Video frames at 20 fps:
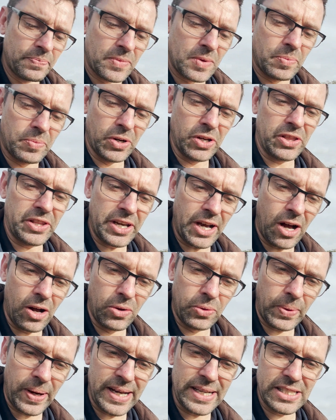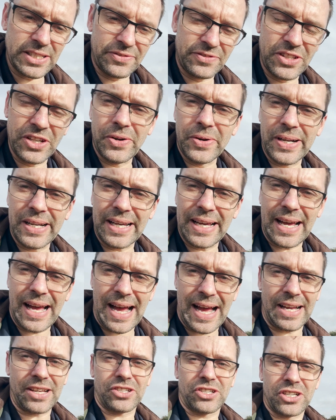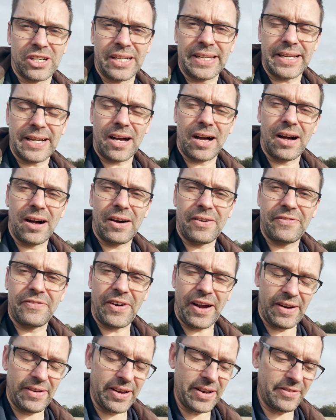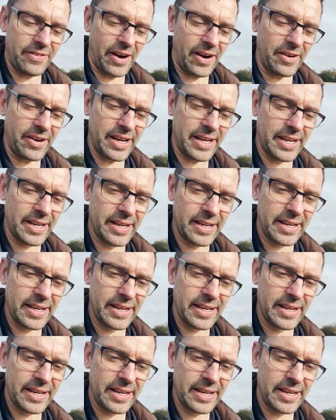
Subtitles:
but the old ways of doing it actually are very, very